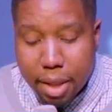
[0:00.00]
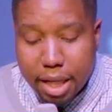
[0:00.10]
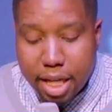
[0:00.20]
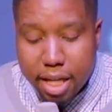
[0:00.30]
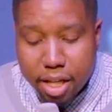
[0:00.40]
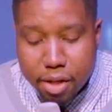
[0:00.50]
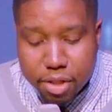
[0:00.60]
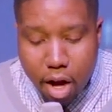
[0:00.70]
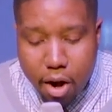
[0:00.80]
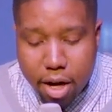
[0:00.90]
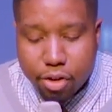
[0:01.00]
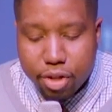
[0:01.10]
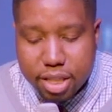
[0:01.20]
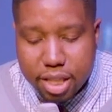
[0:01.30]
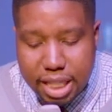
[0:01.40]
millennials are
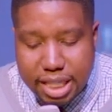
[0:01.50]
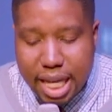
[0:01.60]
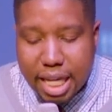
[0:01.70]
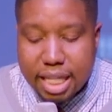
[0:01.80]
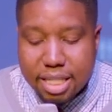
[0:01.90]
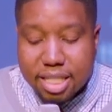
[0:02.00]
increasingly taking